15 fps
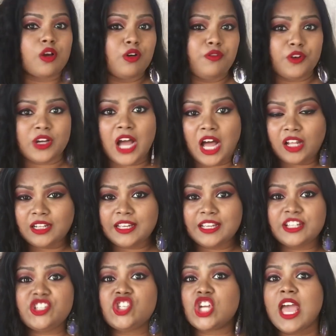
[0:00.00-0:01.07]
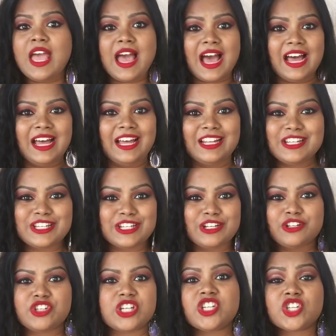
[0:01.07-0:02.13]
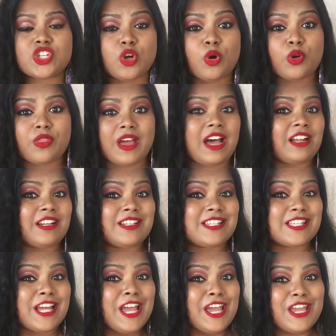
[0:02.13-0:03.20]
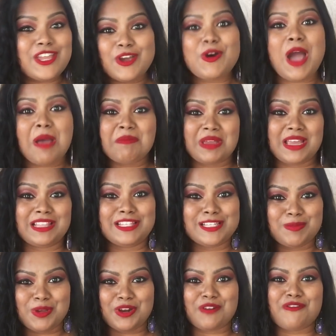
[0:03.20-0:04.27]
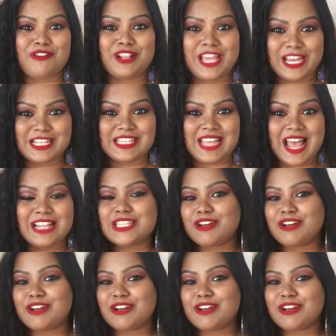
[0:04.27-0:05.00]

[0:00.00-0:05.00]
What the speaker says: go for college, and you know, just show that you have made this beautiful hairstyle.